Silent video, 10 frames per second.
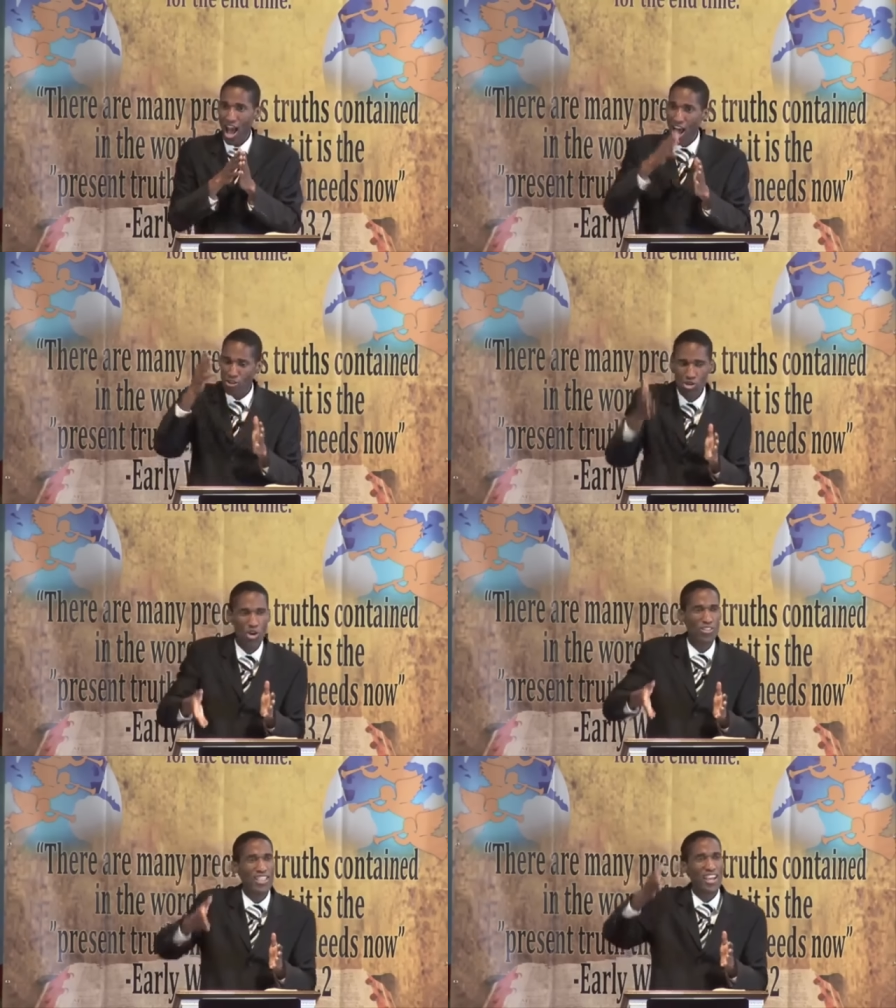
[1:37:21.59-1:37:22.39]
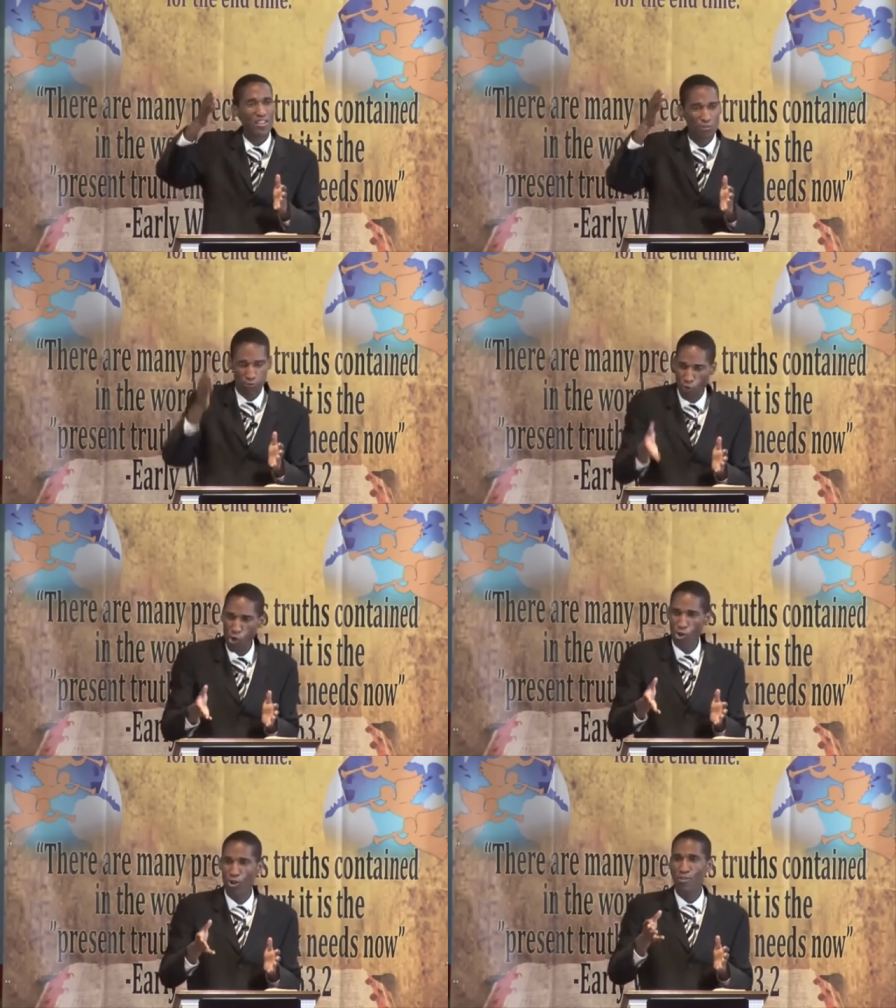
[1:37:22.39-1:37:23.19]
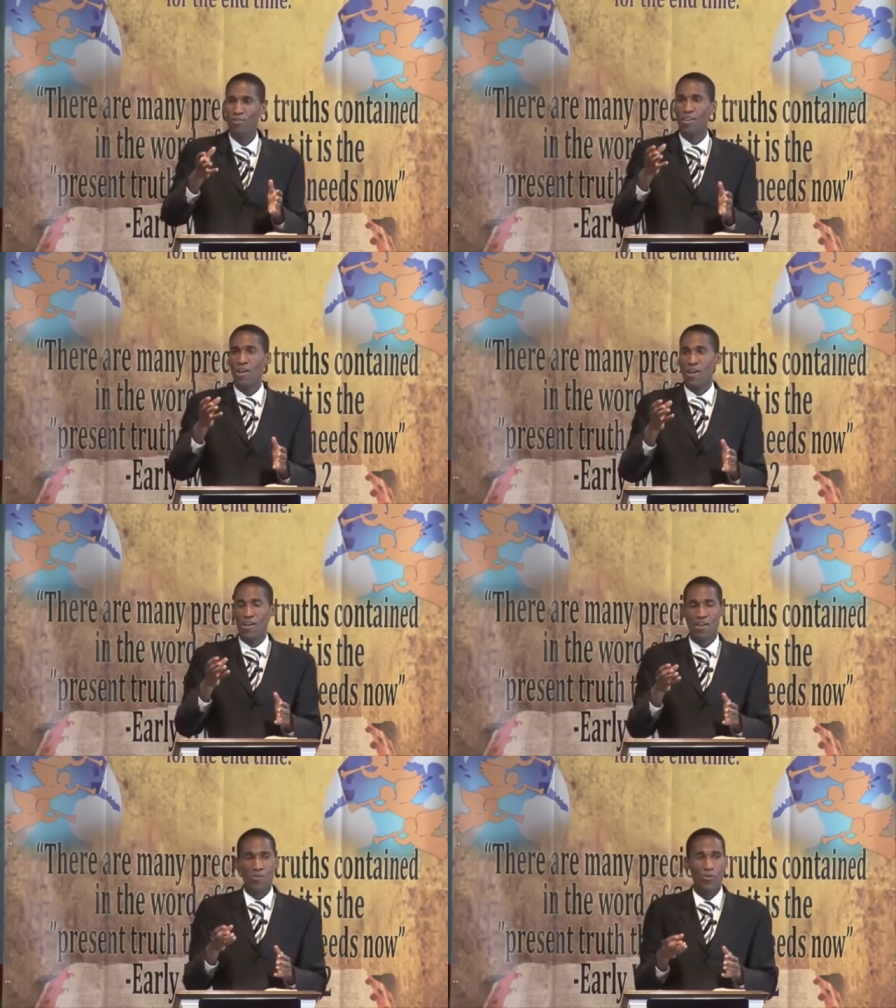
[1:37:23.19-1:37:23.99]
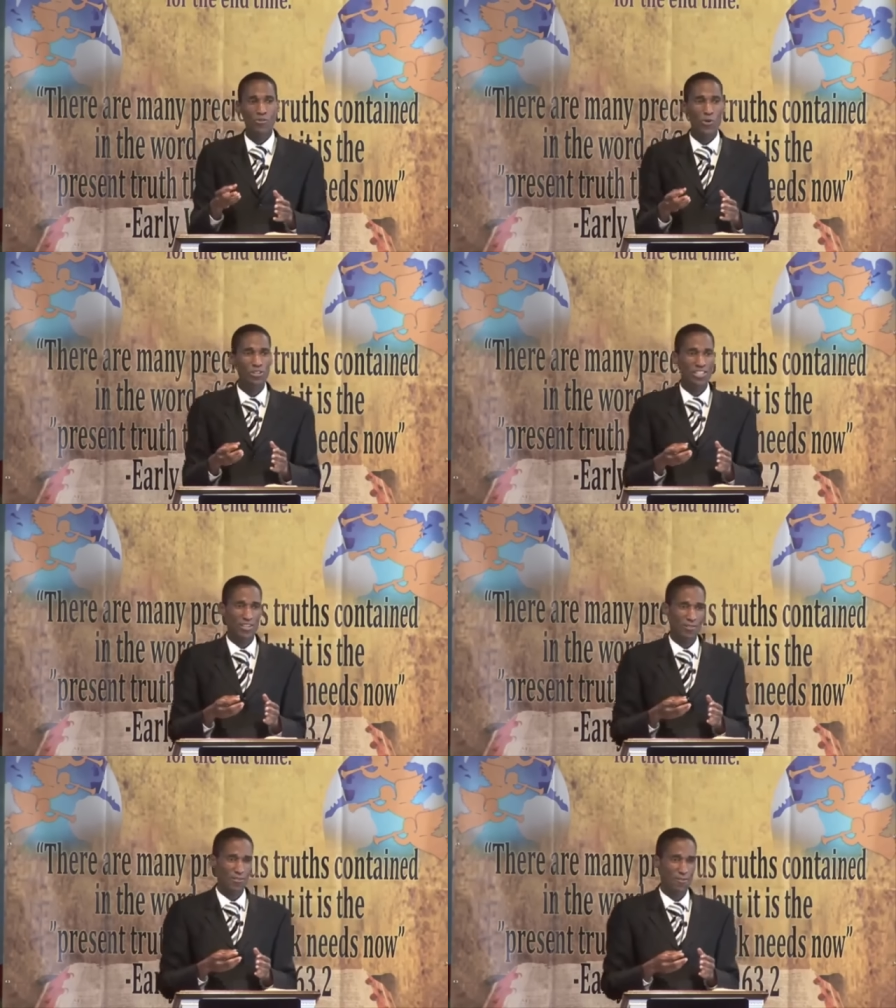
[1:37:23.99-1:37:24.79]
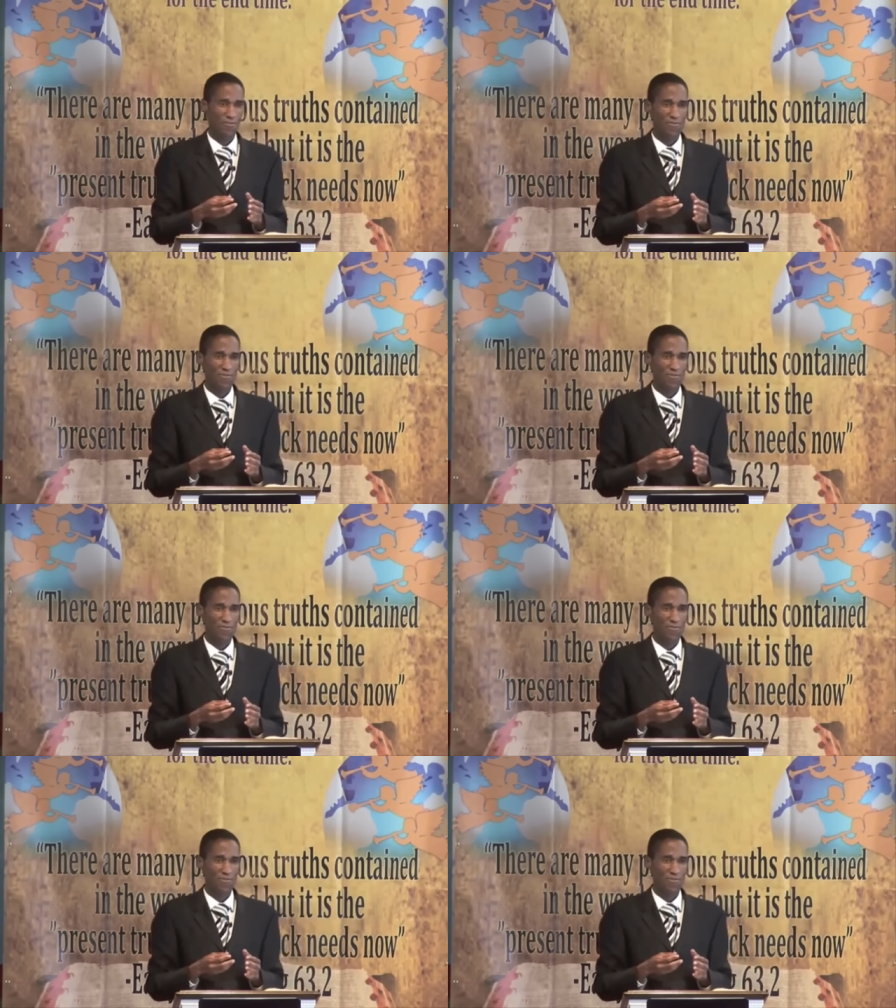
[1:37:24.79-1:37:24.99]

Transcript: A church that is full with good deeds.